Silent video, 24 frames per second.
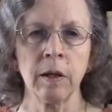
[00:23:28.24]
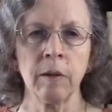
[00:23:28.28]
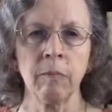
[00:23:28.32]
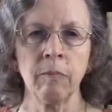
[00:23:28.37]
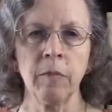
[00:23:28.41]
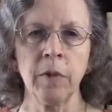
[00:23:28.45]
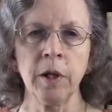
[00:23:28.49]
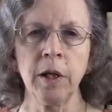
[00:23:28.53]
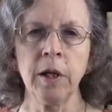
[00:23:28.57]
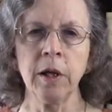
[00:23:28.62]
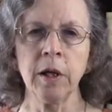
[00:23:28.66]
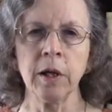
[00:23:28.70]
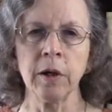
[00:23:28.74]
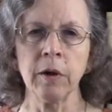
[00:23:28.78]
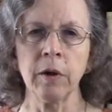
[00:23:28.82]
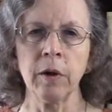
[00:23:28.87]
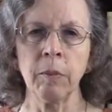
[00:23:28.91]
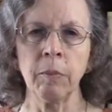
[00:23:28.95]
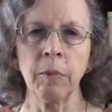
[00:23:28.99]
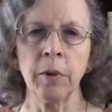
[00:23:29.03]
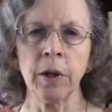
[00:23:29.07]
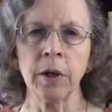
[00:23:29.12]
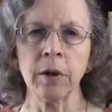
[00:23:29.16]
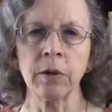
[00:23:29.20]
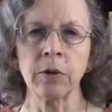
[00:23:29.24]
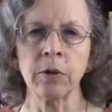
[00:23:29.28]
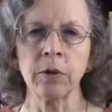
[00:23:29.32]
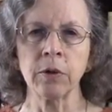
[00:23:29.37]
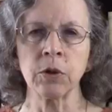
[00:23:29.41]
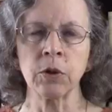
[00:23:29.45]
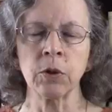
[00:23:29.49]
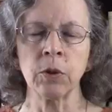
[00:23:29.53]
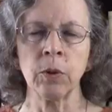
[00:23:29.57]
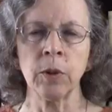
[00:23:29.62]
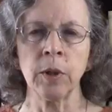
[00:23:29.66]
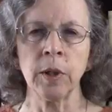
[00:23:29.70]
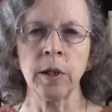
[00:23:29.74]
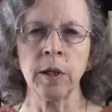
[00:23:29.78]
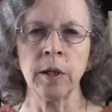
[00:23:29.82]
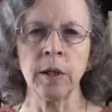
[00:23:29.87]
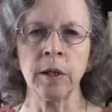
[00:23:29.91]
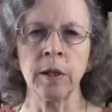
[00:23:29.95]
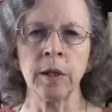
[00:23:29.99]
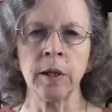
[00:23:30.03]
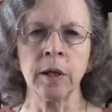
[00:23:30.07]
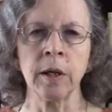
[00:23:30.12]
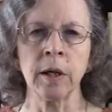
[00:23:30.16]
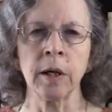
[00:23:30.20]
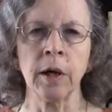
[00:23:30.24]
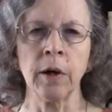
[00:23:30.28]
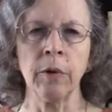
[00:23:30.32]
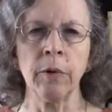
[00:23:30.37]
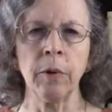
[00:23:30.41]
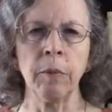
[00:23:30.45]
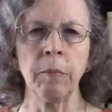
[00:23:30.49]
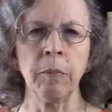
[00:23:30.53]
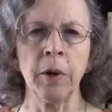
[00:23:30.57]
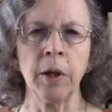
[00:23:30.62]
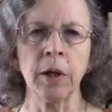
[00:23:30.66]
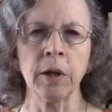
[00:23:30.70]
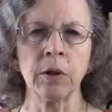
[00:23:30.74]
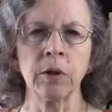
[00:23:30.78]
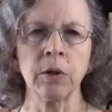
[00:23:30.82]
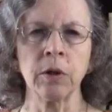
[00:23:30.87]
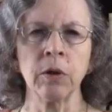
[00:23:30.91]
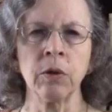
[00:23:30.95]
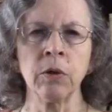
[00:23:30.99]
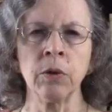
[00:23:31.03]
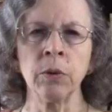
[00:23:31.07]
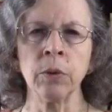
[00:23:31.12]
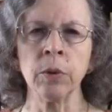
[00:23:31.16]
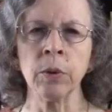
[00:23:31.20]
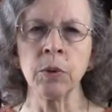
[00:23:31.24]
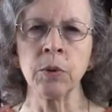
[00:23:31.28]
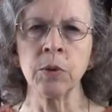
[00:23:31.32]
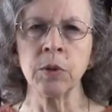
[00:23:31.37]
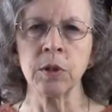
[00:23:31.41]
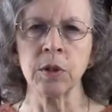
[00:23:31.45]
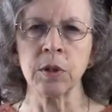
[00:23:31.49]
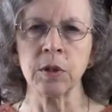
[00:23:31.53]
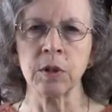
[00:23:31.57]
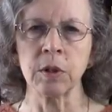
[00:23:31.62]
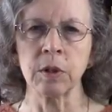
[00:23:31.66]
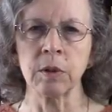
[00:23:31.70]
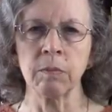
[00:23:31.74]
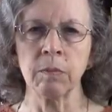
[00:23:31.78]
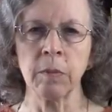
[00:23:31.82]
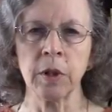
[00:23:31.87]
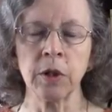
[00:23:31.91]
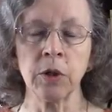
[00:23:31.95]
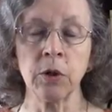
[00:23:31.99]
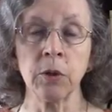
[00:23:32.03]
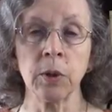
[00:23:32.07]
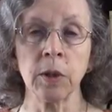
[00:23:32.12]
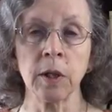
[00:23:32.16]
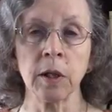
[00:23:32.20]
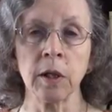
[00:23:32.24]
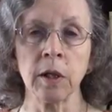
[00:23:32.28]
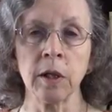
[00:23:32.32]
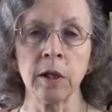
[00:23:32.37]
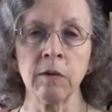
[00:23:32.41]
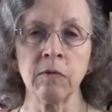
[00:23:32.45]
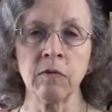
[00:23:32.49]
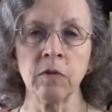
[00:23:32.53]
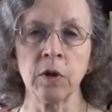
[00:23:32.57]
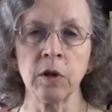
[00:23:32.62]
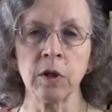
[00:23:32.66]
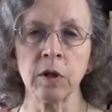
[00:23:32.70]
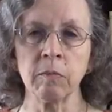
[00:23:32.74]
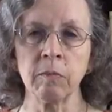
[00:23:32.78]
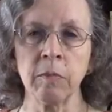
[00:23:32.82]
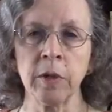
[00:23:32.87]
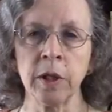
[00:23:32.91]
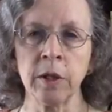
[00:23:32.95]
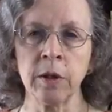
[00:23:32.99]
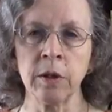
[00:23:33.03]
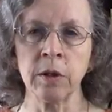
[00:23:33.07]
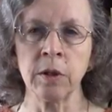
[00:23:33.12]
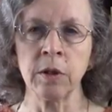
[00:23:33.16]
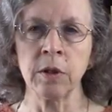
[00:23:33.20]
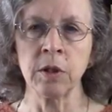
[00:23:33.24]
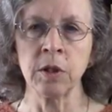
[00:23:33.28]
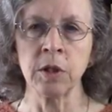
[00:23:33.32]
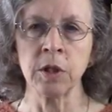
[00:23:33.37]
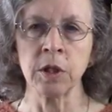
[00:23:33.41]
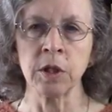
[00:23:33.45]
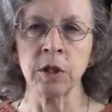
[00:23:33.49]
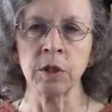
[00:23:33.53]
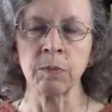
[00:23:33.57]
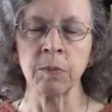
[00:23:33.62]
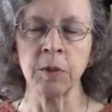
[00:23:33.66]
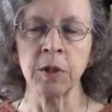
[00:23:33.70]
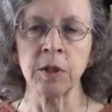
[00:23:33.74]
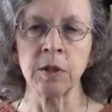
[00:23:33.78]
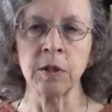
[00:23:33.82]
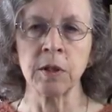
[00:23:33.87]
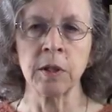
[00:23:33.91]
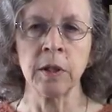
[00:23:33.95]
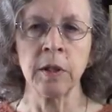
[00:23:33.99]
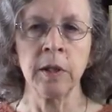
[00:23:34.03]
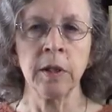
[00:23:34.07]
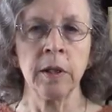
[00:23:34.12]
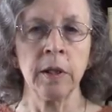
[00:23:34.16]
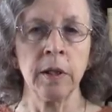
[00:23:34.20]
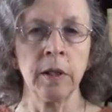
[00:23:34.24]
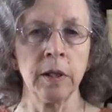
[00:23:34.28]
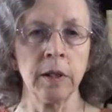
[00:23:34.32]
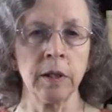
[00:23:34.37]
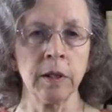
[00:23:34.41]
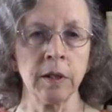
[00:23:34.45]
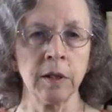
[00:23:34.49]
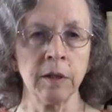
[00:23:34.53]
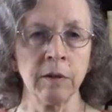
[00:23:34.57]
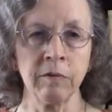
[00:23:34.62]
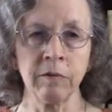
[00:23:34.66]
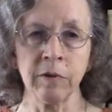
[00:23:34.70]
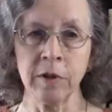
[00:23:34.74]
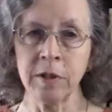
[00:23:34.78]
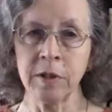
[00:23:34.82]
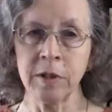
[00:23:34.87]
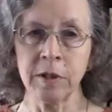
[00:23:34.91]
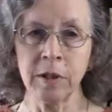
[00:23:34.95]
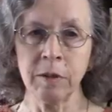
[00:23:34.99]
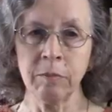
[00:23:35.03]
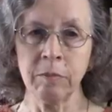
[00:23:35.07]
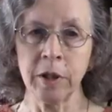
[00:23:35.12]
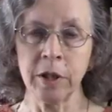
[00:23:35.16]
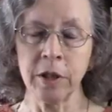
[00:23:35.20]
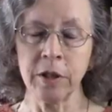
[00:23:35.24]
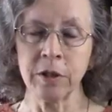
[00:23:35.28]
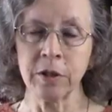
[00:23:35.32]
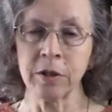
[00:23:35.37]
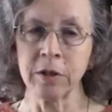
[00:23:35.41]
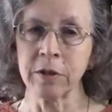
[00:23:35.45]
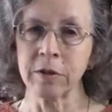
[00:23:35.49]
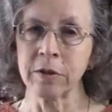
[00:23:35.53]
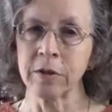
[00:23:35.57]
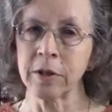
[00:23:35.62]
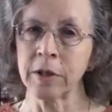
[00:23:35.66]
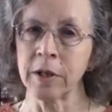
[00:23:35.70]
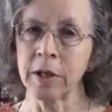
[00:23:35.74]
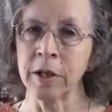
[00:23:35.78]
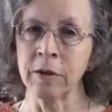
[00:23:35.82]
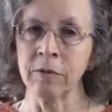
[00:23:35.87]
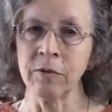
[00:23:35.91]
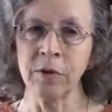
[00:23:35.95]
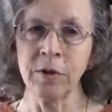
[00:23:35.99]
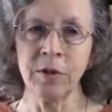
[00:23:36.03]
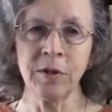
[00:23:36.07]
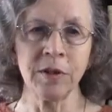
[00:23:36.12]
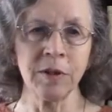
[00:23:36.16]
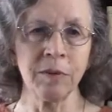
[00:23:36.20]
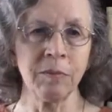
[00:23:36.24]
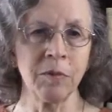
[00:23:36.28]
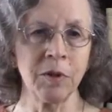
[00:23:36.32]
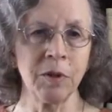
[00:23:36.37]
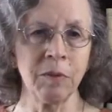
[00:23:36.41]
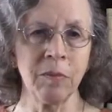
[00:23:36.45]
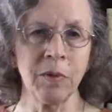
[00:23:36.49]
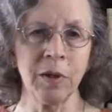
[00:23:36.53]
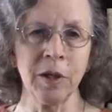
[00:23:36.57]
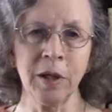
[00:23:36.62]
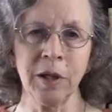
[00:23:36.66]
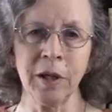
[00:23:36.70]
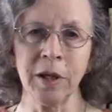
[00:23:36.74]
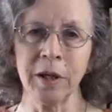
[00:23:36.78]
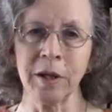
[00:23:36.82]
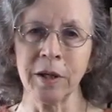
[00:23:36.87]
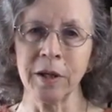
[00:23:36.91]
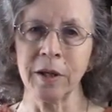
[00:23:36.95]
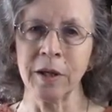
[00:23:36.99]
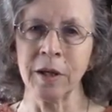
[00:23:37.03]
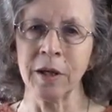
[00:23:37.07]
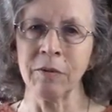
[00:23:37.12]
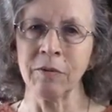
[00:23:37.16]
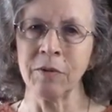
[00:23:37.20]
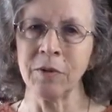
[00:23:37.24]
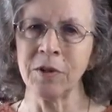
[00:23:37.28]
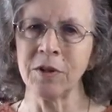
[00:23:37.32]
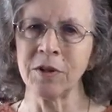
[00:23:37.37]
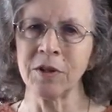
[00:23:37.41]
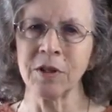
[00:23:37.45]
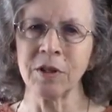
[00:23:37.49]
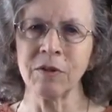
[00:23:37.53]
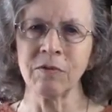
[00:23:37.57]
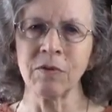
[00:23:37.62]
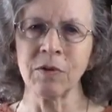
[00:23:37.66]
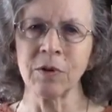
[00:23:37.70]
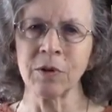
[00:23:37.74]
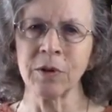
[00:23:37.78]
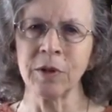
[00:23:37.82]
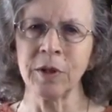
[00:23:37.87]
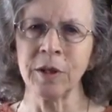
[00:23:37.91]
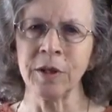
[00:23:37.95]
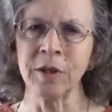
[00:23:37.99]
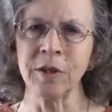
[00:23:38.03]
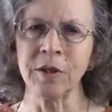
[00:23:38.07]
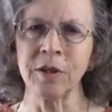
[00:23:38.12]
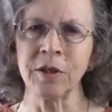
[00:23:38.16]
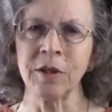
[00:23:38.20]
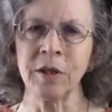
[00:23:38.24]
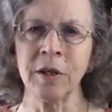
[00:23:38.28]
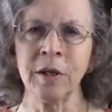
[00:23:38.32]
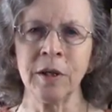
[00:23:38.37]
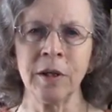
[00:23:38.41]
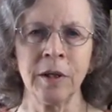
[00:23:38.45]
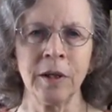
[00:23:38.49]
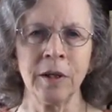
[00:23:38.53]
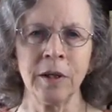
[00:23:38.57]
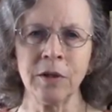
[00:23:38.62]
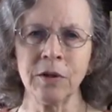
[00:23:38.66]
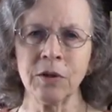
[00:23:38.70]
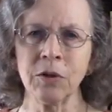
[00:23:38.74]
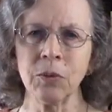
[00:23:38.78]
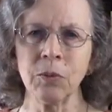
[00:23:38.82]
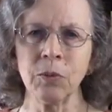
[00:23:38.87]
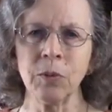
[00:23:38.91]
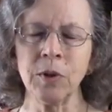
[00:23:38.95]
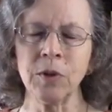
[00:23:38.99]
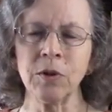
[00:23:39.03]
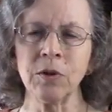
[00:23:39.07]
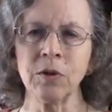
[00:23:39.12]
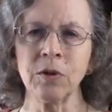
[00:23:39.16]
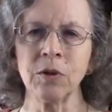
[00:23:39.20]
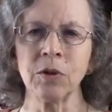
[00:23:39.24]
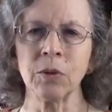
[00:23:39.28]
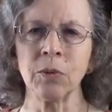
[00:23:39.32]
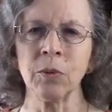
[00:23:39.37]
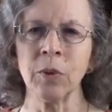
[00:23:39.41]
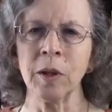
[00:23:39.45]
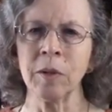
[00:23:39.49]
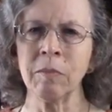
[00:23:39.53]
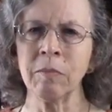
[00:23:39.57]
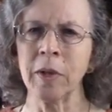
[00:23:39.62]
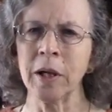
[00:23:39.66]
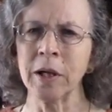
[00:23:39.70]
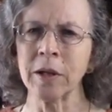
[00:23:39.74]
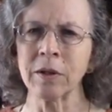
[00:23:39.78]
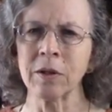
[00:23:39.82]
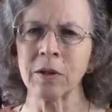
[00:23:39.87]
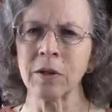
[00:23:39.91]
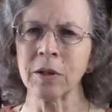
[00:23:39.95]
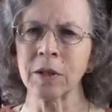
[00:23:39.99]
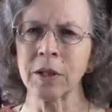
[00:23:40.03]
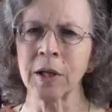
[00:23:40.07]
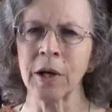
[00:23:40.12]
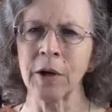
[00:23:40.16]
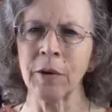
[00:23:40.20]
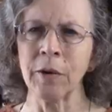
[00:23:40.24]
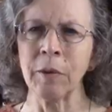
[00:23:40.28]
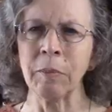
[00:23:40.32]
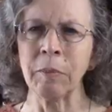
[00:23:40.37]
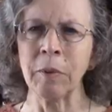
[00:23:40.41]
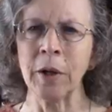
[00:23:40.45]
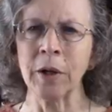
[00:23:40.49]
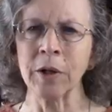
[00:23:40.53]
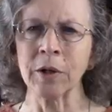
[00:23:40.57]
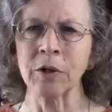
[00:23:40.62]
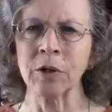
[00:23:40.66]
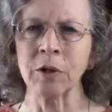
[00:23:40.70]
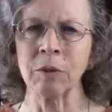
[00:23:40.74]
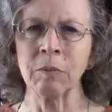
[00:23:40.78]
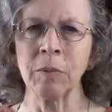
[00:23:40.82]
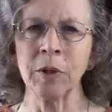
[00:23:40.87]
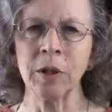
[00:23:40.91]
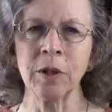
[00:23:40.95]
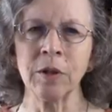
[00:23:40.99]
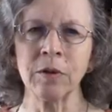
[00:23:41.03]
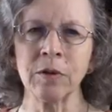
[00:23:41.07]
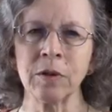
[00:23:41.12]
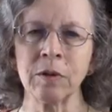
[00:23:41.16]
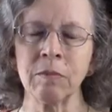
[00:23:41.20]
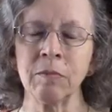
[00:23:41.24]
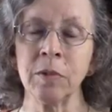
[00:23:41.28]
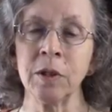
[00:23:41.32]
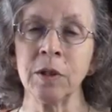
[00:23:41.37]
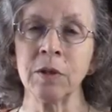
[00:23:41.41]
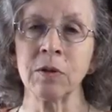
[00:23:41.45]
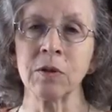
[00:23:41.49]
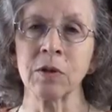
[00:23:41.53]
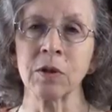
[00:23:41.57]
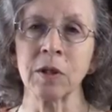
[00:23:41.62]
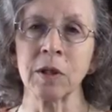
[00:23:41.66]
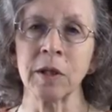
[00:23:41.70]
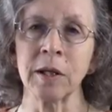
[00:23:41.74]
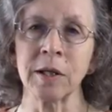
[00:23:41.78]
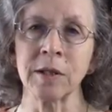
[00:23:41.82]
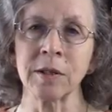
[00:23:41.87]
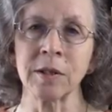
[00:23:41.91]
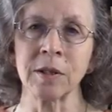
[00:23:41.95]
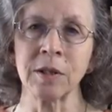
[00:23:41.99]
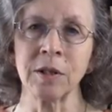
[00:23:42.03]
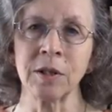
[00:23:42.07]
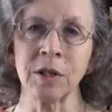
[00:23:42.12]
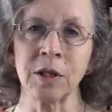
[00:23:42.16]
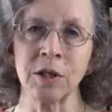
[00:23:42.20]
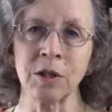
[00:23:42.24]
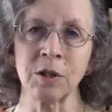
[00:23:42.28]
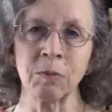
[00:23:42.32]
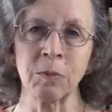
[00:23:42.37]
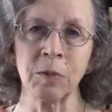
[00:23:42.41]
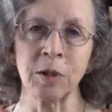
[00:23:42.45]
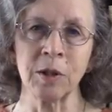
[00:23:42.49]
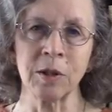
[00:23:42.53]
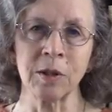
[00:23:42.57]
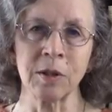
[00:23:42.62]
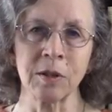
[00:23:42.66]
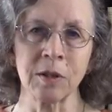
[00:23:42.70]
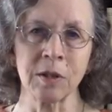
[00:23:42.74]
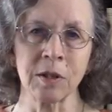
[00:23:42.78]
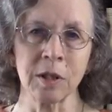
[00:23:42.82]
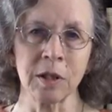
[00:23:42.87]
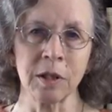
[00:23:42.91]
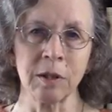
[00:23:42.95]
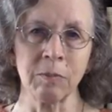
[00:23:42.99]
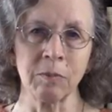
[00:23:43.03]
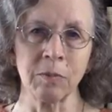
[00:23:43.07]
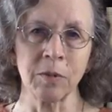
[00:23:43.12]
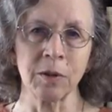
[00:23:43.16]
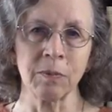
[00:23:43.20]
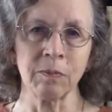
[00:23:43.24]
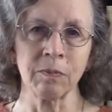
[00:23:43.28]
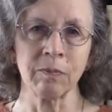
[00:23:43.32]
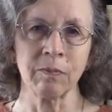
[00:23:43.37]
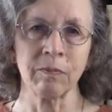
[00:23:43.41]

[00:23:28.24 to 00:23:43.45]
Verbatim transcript: Many chiropractors create a chiropractic neurosis by doing lifelong maintenance adjustments and convincing patients that every symptom they get, every sniffle or itch, is a reason to run back to the chiropractor because it means their last adjustment has slipped.